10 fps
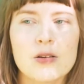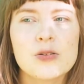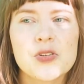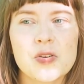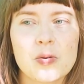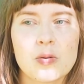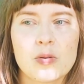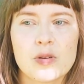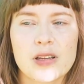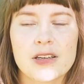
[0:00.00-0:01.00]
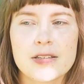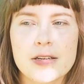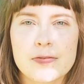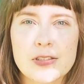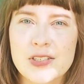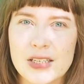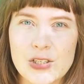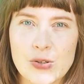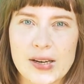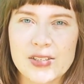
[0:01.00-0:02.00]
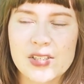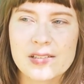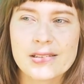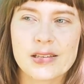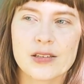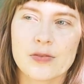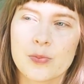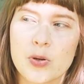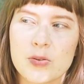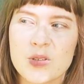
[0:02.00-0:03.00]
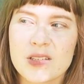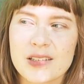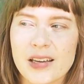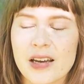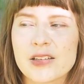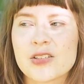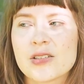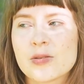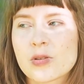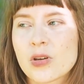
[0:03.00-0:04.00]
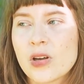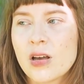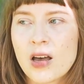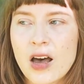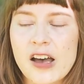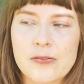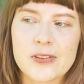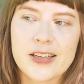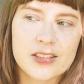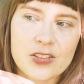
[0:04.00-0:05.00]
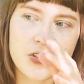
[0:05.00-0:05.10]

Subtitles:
also like different situations and different poses. Like I would like to